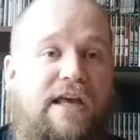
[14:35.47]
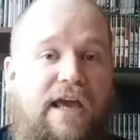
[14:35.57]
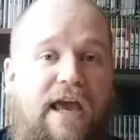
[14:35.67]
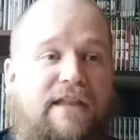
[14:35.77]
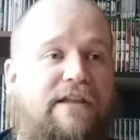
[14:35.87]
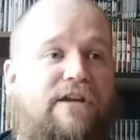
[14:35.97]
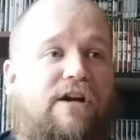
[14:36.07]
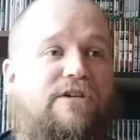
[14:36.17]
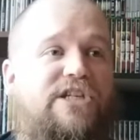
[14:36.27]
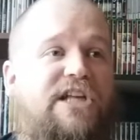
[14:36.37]
And then there
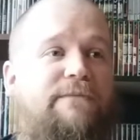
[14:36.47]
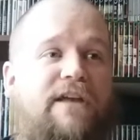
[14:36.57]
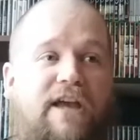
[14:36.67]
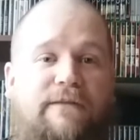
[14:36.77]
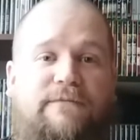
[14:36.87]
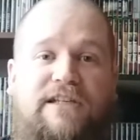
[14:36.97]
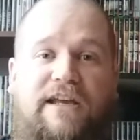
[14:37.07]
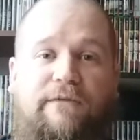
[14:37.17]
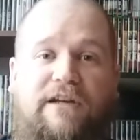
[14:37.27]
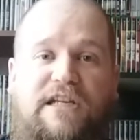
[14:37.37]
are some games
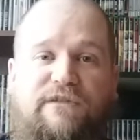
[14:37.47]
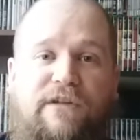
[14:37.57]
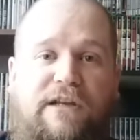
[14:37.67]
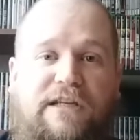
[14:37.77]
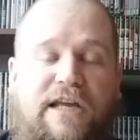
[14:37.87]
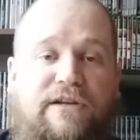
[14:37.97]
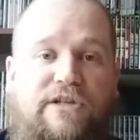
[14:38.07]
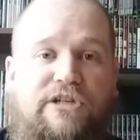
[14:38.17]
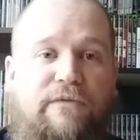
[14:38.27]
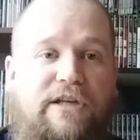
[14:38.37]
like released for the Nintendo
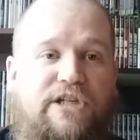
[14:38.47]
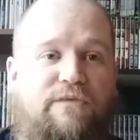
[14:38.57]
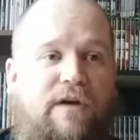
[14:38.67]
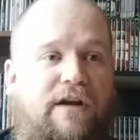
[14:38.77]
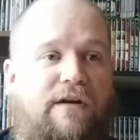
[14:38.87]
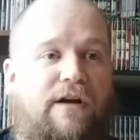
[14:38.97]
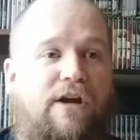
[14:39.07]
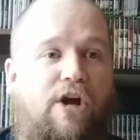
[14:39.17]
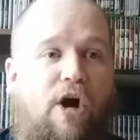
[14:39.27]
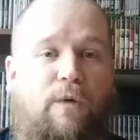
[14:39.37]
Switch where
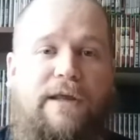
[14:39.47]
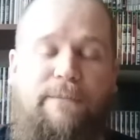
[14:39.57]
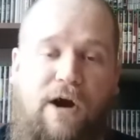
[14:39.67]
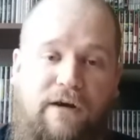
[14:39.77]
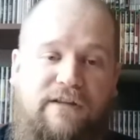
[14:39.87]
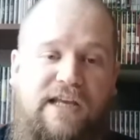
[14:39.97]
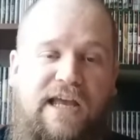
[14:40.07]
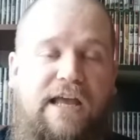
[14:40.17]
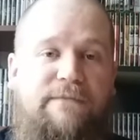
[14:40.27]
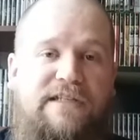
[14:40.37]
only part of the
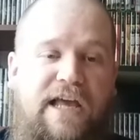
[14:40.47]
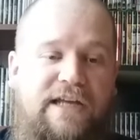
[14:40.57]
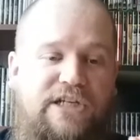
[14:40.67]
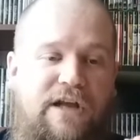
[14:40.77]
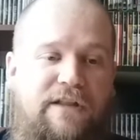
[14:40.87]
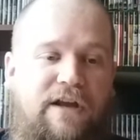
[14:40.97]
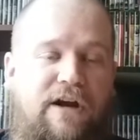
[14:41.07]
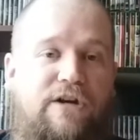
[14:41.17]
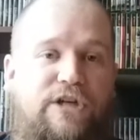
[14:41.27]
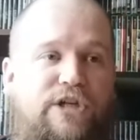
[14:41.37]
game is actually on the
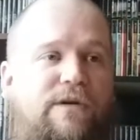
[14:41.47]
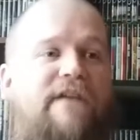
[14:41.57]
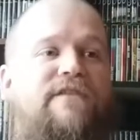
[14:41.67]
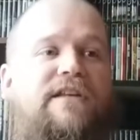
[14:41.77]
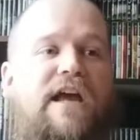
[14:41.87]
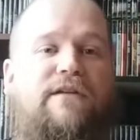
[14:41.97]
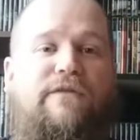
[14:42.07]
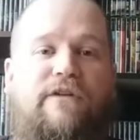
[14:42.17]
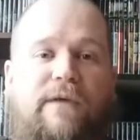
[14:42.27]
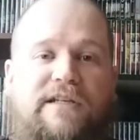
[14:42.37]
cartridge. You have to download
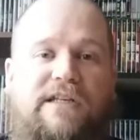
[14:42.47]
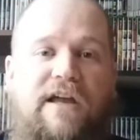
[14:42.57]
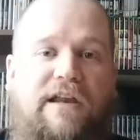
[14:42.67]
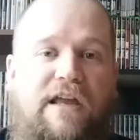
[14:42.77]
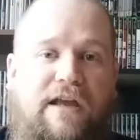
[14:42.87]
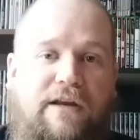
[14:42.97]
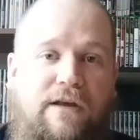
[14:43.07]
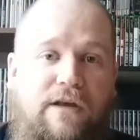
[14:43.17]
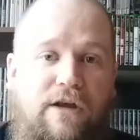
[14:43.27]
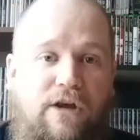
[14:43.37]
the rest online.
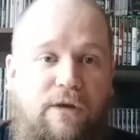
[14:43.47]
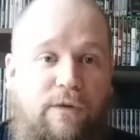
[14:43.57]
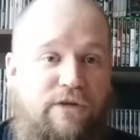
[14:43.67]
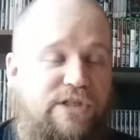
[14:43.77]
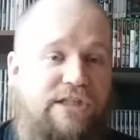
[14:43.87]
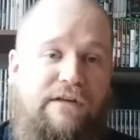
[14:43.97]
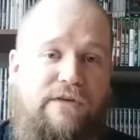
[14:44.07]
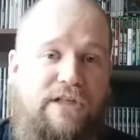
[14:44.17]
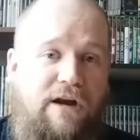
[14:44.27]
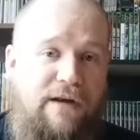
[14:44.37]
Well, those
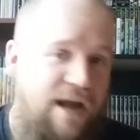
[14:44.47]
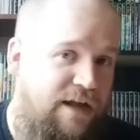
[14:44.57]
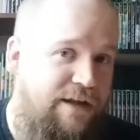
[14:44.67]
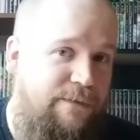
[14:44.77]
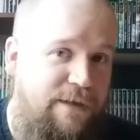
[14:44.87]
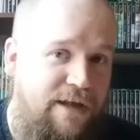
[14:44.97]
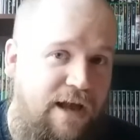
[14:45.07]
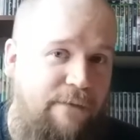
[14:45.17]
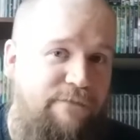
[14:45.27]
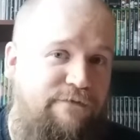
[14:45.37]
servers are not going to be
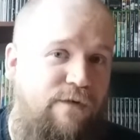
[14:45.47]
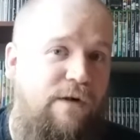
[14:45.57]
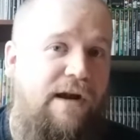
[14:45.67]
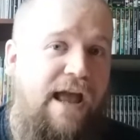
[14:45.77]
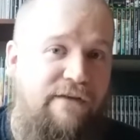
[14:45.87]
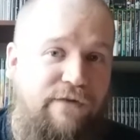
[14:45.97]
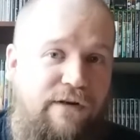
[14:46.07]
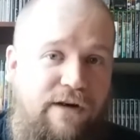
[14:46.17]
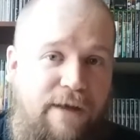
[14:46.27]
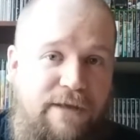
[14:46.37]
up
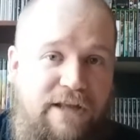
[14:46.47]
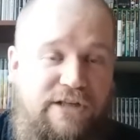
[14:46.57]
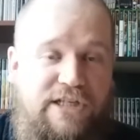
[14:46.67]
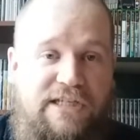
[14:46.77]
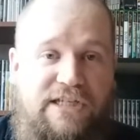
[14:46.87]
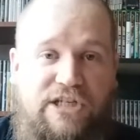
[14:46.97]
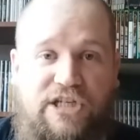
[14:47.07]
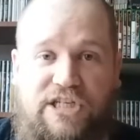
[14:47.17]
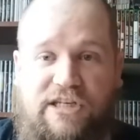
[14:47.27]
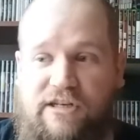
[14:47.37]
forever. I mean, they're just,
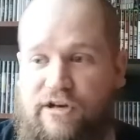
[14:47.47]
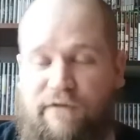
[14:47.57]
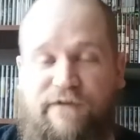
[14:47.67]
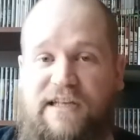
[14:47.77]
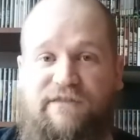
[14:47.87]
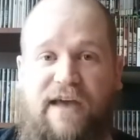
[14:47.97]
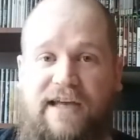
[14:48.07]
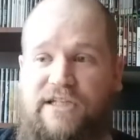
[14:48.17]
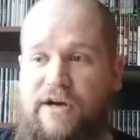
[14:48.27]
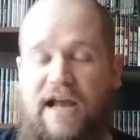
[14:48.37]
just you know, face
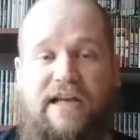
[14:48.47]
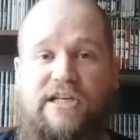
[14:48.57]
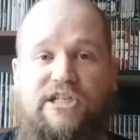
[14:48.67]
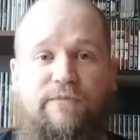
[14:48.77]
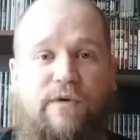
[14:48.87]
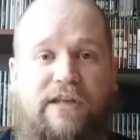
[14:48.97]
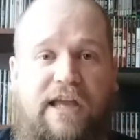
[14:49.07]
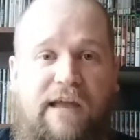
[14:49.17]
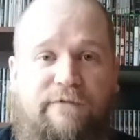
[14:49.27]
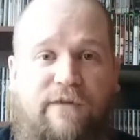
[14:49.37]
facts. They're not going to support the
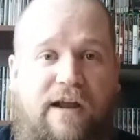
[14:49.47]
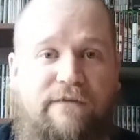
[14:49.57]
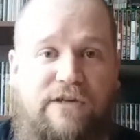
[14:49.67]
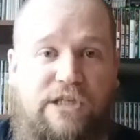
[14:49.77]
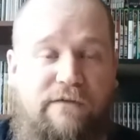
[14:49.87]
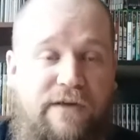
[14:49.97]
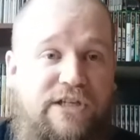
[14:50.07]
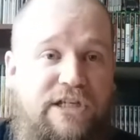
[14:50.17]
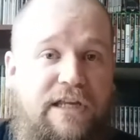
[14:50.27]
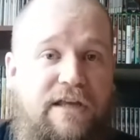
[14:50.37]
game forever. So
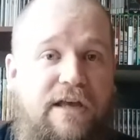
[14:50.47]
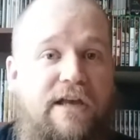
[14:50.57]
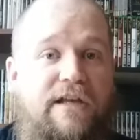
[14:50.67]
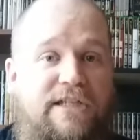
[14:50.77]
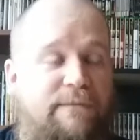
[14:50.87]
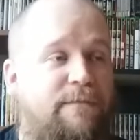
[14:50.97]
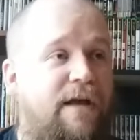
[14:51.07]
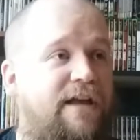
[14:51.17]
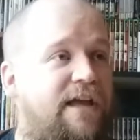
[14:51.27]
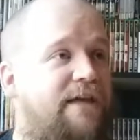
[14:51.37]
eventually, some of
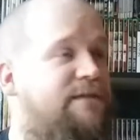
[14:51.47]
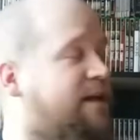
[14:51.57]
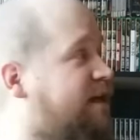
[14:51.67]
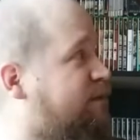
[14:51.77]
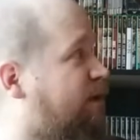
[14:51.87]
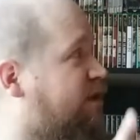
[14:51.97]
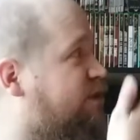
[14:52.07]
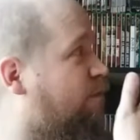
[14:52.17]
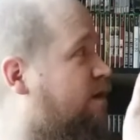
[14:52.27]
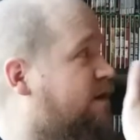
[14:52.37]
my games on Xbox
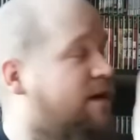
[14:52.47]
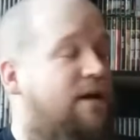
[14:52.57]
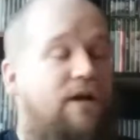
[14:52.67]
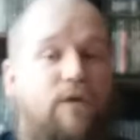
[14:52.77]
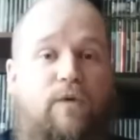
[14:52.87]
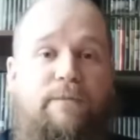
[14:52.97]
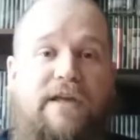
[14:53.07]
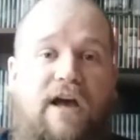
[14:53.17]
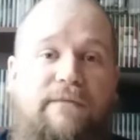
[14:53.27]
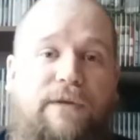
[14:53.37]
One would be
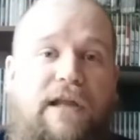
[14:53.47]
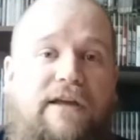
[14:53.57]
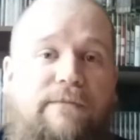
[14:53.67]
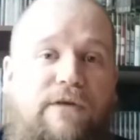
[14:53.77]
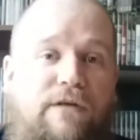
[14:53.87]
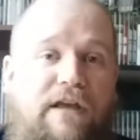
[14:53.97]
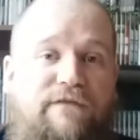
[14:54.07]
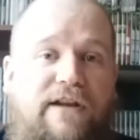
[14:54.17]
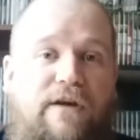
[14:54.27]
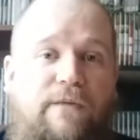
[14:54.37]
unplayable if
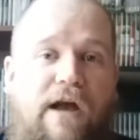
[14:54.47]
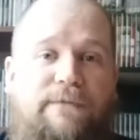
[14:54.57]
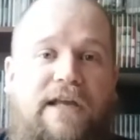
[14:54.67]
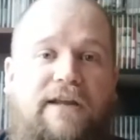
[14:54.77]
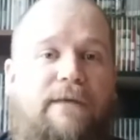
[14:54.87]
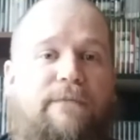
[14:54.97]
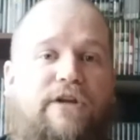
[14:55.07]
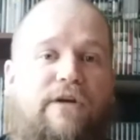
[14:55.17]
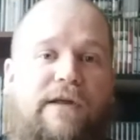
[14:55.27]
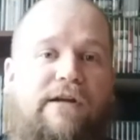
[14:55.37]
I don't update them, you
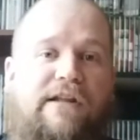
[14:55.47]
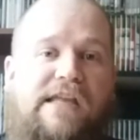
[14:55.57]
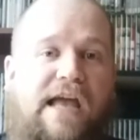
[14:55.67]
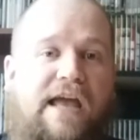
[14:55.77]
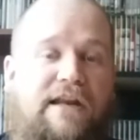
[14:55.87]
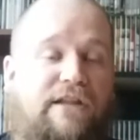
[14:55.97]
know, here at the end.